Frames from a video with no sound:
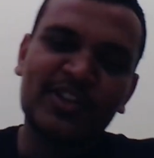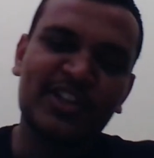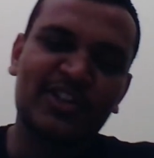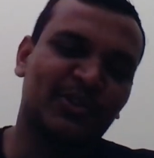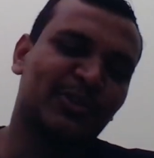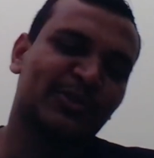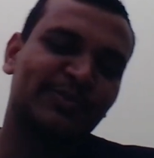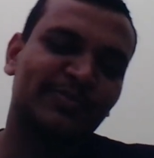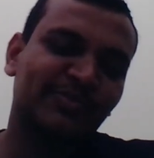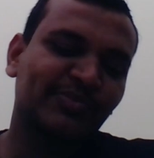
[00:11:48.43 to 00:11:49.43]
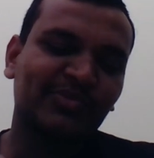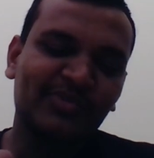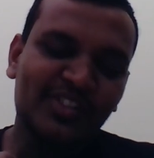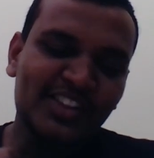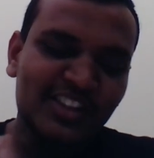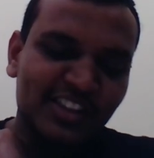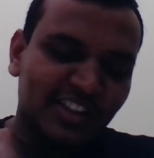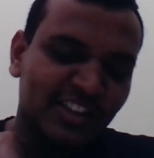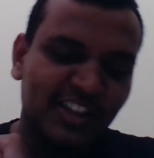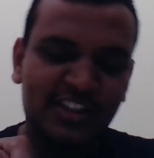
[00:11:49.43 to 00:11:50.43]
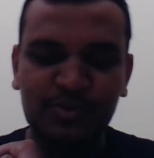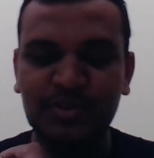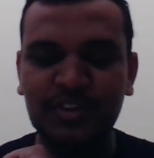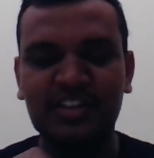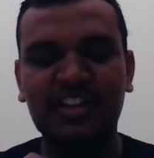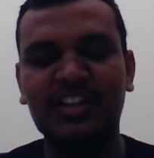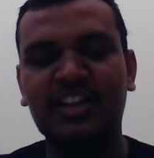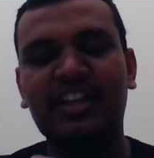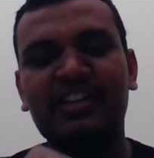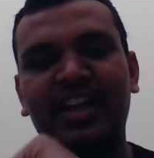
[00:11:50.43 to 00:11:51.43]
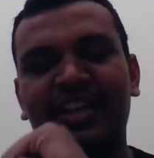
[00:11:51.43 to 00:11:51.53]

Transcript: So there's the and